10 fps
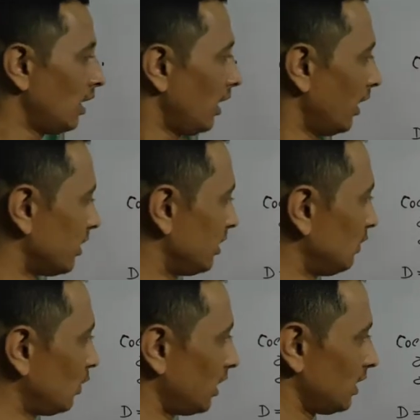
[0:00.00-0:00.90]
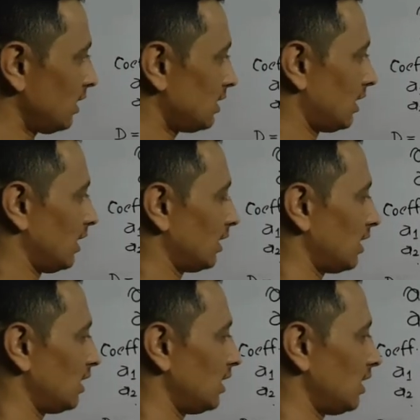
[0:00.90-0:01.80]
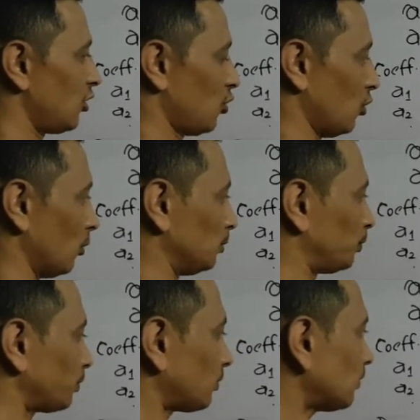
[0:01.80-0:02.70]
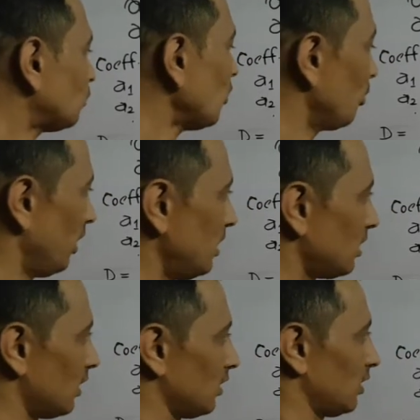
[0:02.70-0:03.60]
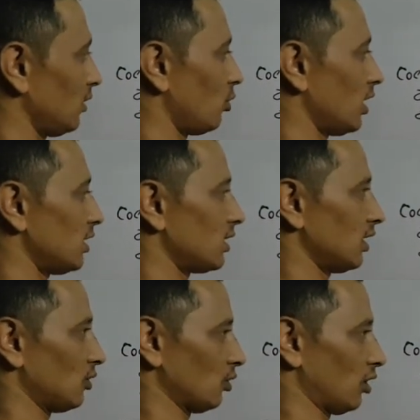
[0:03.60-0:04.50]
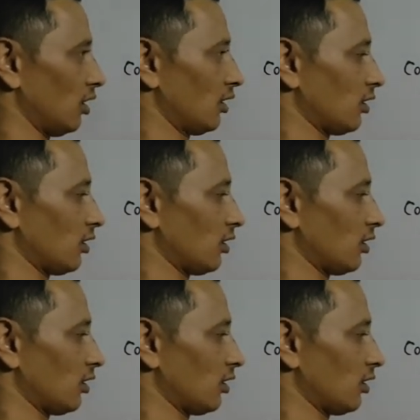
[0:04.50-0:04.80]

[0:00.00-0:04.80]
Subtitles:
And d1 is 3, 2. Means c1, c2, third